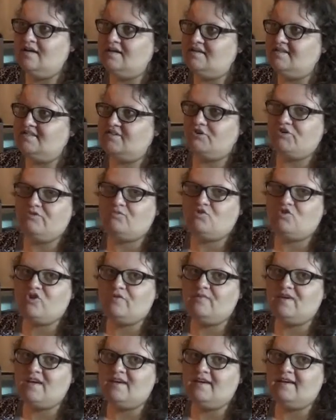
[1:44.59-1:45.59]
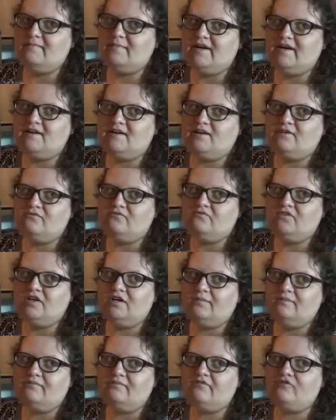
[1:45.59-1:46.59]
Sarah Grimke might have
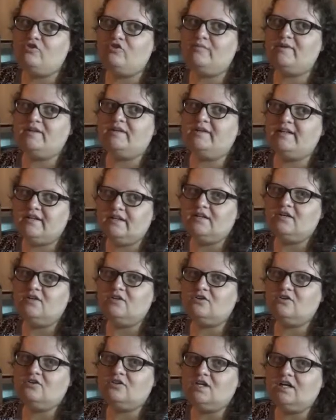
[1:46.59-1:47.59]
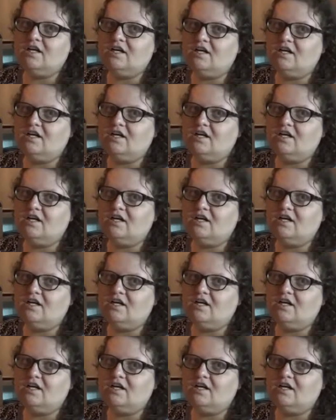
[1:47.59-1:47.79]
um, formulated her